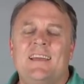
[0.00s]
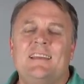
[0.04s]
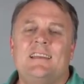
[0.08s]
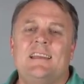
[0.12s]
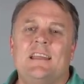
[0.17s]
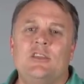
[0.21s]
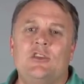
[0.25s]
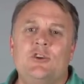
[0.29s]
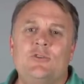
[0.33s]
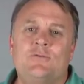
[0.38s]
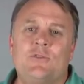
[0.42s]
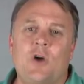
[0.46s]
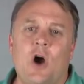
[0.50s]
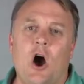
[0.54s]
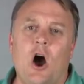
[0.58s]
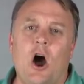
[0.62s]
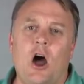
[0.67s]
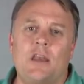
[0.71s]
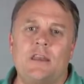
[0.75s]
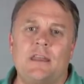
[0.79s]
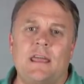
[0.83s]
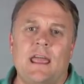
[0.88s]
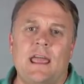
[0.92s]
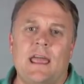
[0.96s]
Now you've
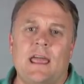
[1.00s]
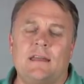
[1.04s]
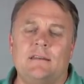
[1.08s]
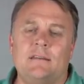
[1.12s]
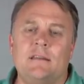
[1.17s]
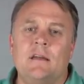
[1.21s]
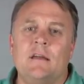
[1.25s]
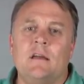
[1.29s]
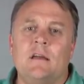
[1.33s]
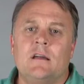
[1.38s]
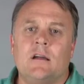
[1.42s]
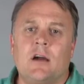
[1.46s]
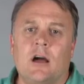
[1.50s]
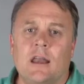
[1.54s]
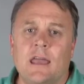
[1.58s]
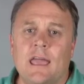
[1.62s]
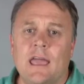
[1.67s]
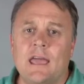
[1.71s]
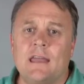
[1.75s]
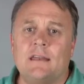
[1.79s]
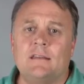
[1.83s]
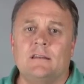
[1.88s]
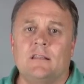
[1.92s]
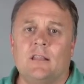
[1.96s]
gone and gone
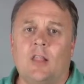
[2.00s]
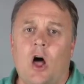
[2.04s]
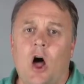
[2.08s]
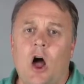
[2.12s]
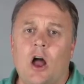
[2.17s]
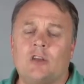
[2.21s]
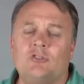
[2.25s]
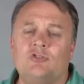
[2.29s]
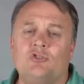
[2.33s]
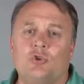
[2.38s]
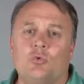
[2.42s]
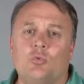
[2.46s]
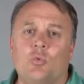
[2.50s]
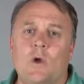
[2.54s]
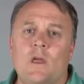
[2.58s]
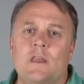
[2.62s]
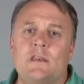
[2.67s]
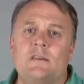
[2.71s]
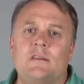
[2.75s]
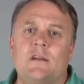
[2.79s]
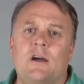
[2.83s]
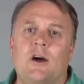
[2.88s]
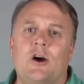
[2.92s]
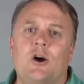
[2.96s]
ahead and locked your
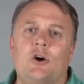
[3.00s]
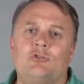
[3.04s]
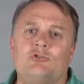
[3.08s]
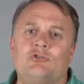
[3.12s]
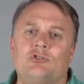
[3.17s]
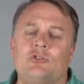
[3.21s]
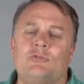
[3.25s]
windows,